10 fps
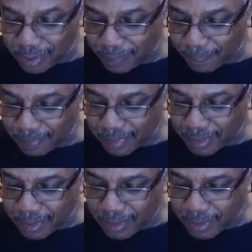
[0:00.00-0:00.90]
me.
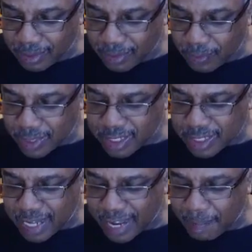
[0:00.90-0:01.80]
What's
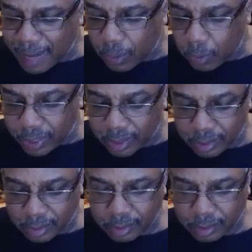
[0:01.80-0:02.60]
his name, by the way?